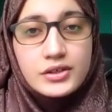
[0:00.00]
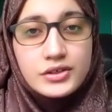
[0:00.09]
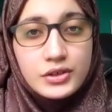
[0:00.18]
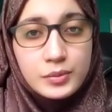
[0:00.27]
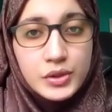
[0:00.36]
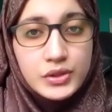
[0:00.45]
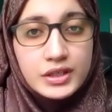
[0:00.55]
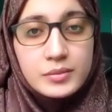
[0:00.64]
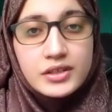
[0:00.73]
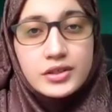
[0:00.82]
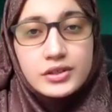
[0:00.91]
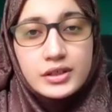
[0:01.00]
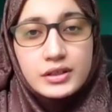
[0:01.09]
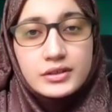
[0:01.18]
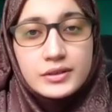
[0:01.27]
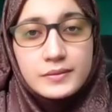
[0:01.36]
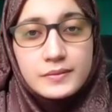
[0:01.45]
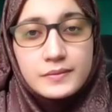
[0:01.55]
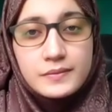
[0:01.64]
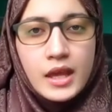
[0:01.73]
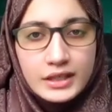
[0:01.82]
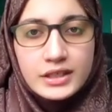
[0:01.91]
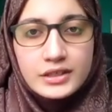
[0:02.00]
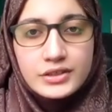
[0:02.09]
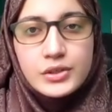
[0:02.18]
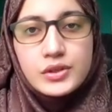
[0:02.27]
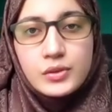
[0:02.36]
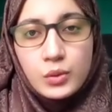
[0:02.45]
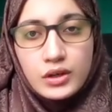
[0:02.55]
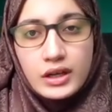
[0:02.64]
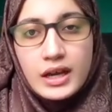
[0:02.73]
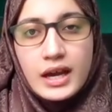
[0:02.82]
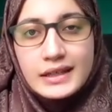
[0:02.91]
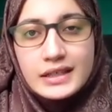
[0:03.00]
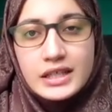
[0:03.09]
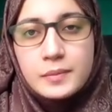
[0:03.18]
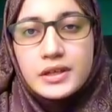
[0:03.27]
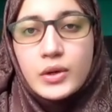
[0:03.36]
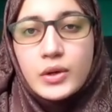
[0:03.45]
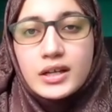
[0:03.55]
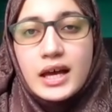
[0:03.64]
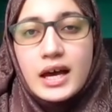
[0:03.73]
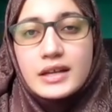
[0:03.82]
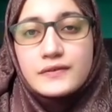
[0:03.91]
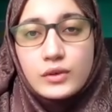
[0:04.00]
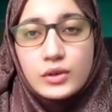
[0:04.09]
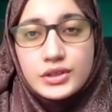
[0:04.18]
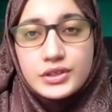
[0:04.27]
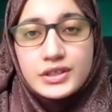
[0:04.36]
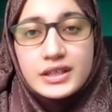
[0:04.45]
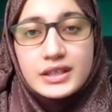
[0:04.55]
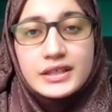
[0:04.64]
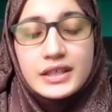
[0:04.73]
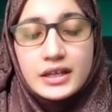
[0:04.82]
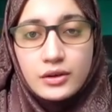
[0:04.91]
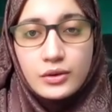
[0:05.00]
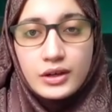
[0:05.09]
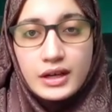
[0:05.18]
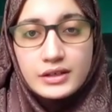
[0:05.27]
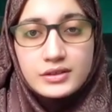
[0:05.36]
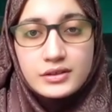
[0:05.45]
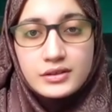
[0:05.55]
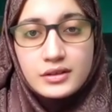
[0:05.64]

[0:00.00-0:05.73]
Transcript: distributing materials, collecting student work, and keeping your class folders clean and organized.